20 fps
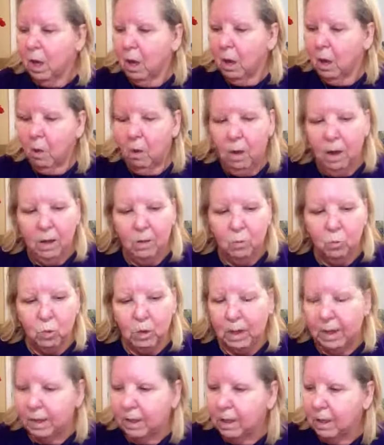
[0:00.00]
All right, when
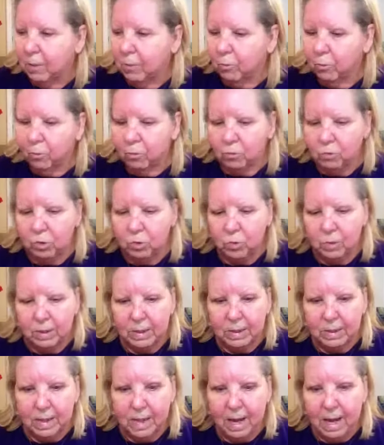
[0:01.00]
I get through
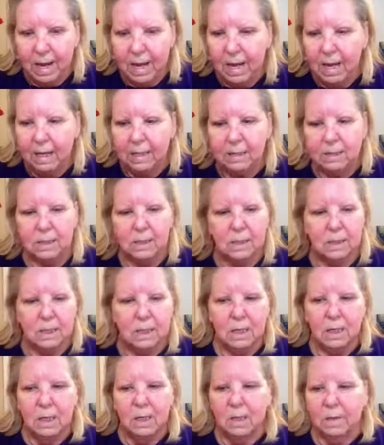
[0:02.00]
doing that,
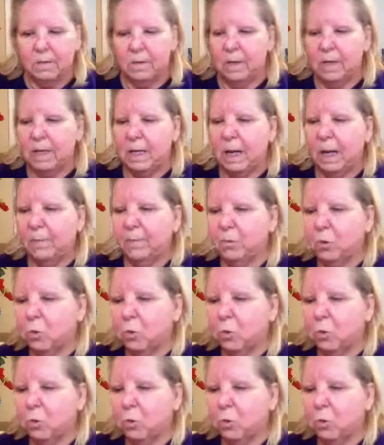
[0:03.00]
then I'm